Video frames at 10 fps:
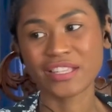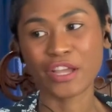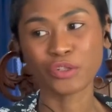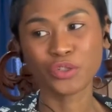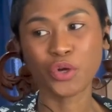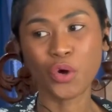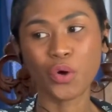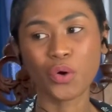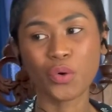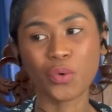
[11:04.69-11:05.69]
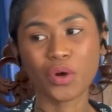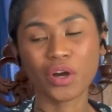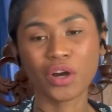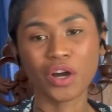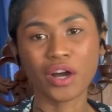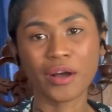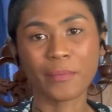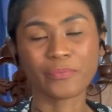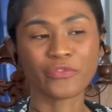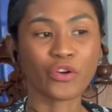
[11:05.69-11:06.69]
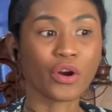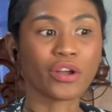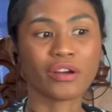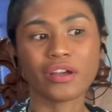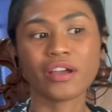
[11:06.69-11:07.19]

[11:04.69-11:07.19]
I don't know for